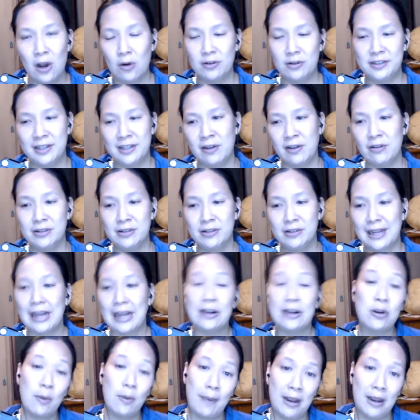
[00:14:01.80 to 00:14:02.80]
or 0 is like
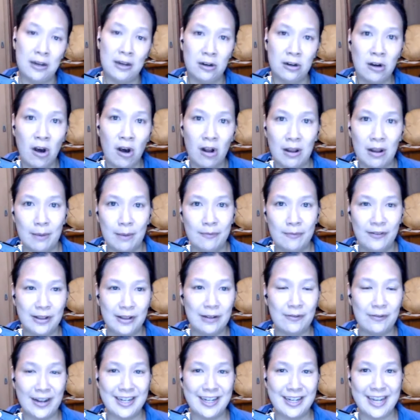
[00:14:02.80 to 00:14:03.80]
no pain at all. I'm
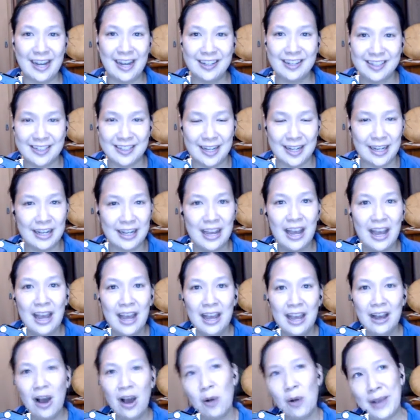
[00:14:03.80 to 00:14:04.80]
feeling fantastic.
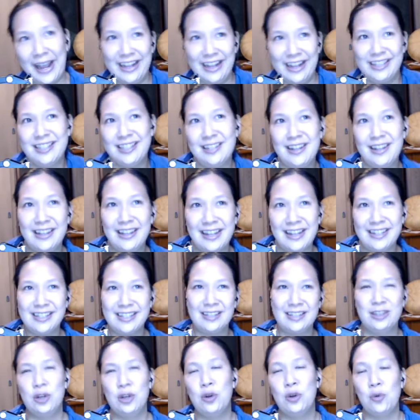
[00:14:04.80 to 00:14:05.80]
Okay. It's a
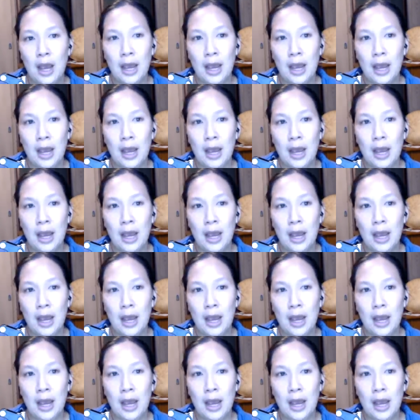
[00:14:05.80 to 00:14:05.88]
2.